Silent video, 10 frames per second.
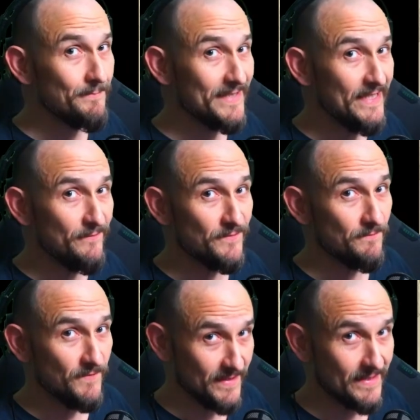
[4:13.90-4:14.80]
where are we
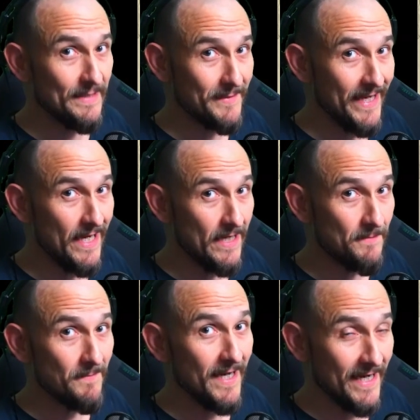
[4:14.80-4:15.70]
here? In the
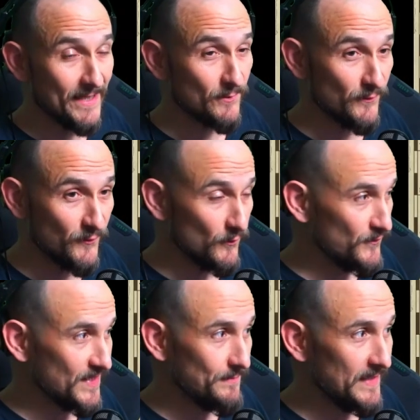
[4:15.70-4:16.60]
deep.
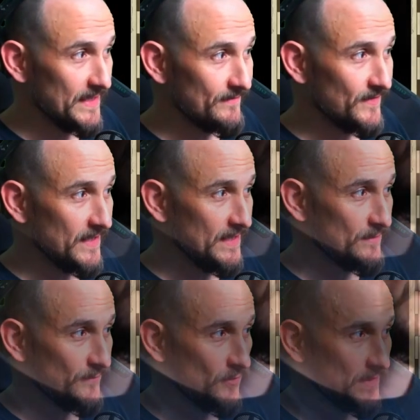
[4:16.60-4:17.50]
We are in the basement,